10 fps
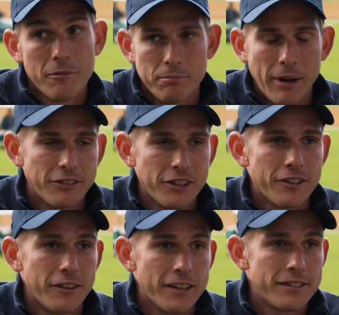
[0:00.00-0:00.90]
mentioned
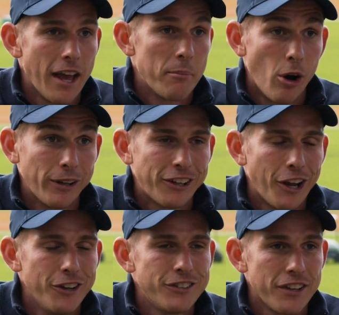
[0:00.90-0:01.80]
it to our bowling
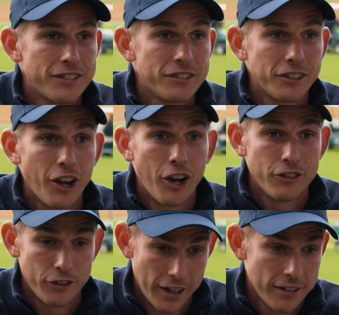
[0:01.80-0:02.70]
coach, our assistant
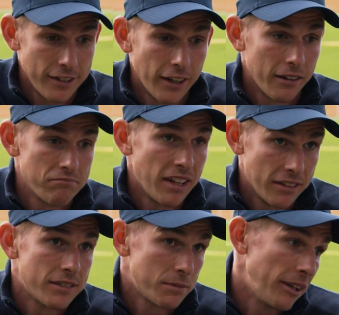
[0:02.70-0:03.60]
coach, who then said I'd need
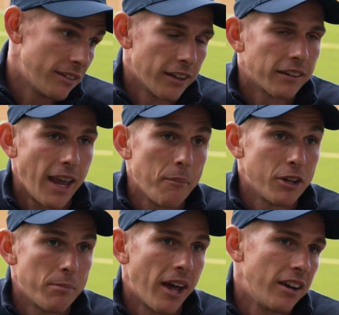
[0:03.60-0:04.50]
to speak to the
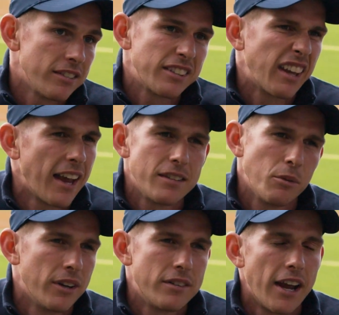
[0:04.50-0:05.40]
captain about it just in case he
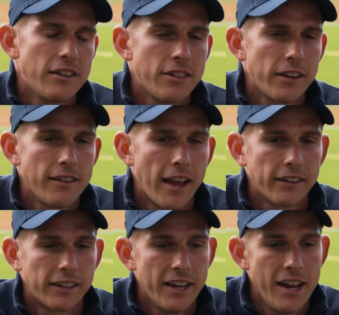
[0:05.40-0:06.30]
wanted to change anything
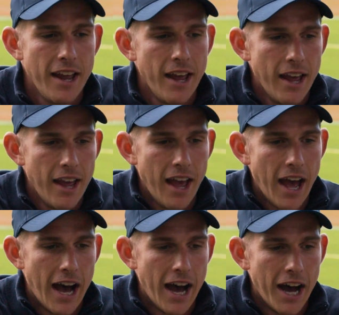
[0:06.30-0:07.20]
tactically.
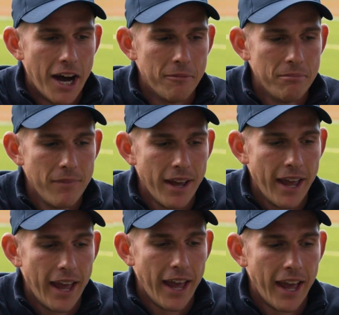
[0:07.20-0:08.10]

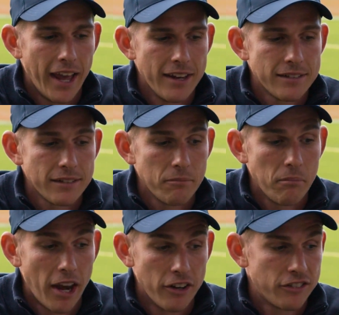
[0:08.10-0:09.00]
And
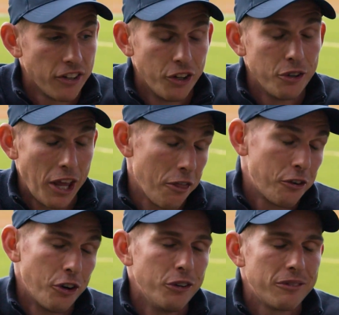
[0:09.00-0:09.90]
managed to get
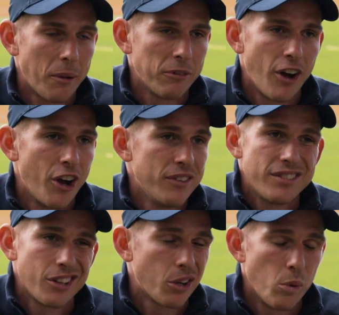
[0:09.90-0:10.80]
through a couple of
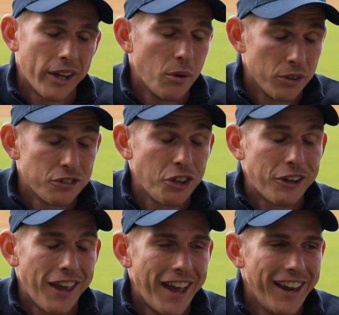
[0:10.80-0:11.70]
overs, took a wicket, which was
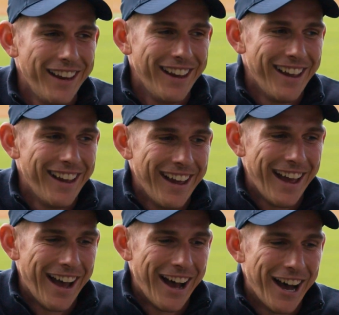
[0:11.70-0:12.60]
okay.
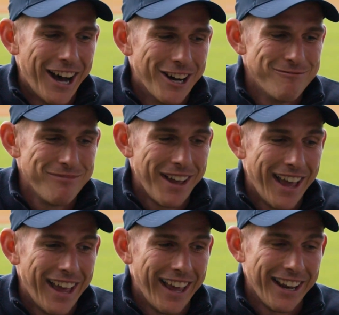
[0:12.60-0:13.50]
And
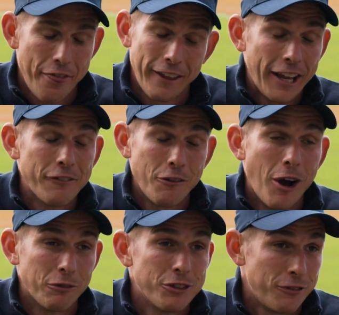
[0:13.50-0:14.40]
I think
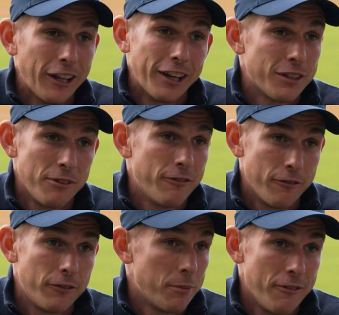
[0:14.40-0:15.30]
everyone was feeling it,
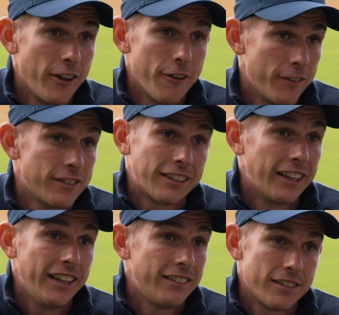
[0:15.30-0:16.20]
to be fair,
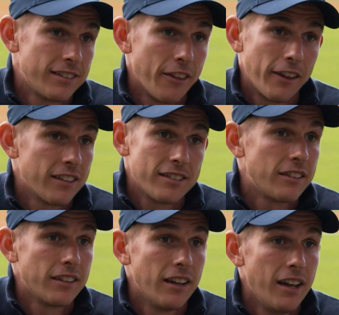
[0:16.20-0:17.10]
physically. I think it's
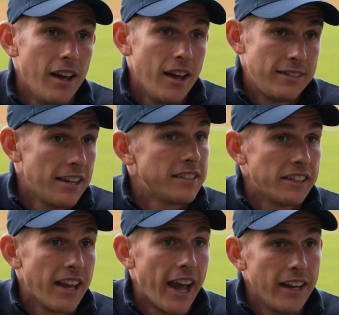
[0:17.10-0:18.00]
such a
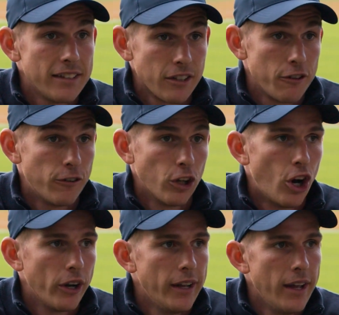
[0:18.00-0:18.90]
testing day, it's so full
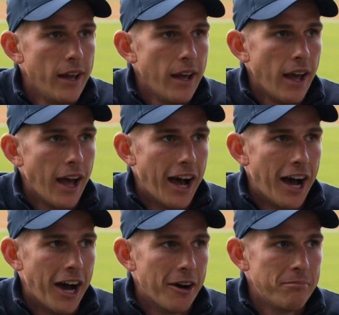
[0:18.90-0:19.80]
on.
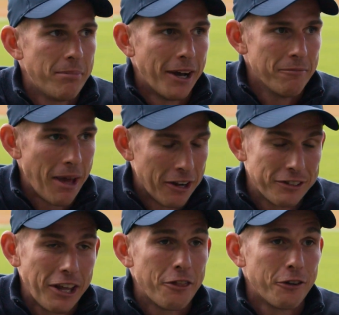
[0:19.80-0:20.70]
But managed
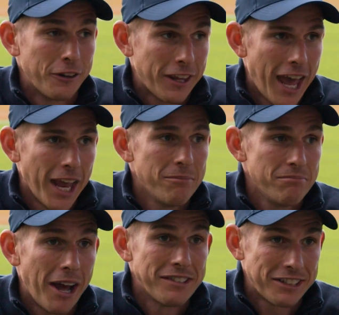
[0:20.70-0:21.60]
to get through the game
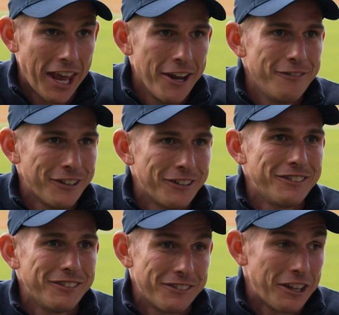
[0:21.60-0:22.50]
unscathed
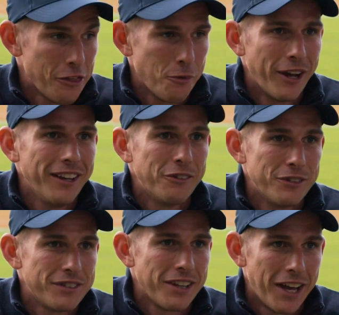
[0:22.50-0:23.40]
and to get the win. It
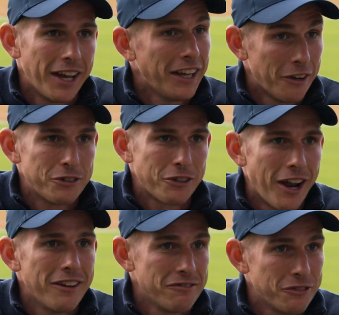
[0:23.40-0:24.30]
was it was
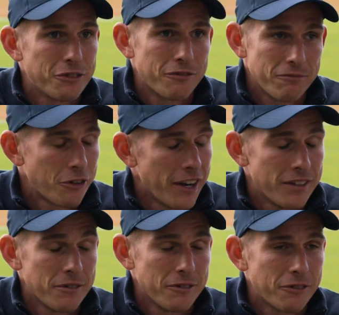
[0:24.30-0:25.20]
great. It was great
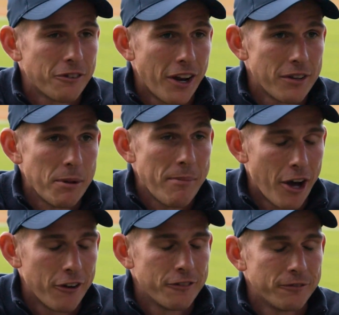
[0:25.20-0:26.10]
to be
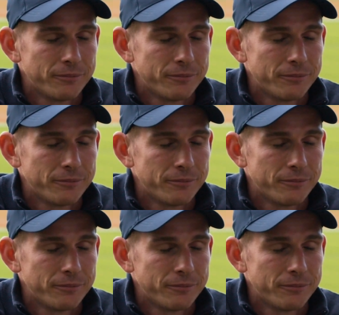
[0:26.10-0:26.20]
part of.